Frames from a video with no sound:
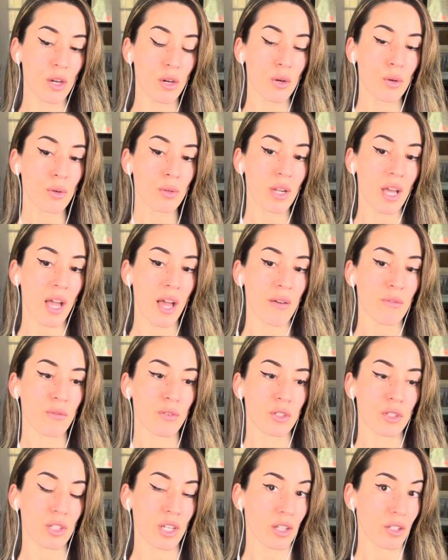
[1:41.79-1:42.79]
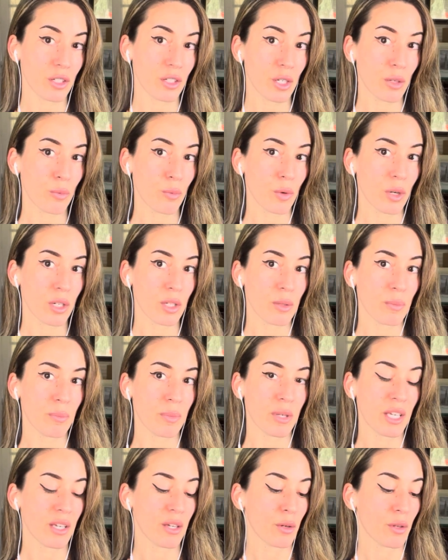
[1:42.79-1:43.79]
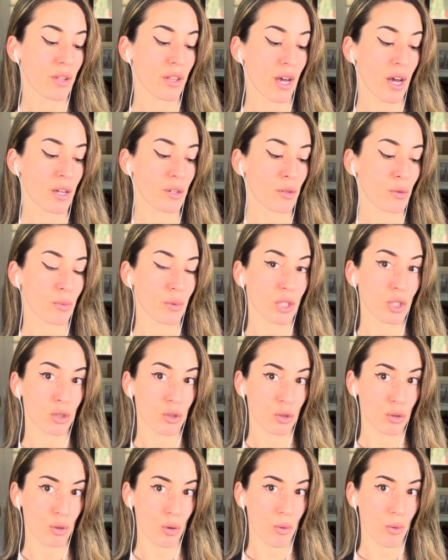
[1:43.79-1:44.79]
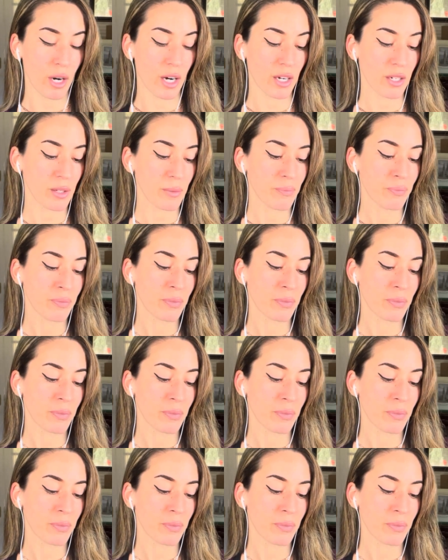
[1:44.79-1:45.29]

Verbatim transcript: own and fertility would be then restored.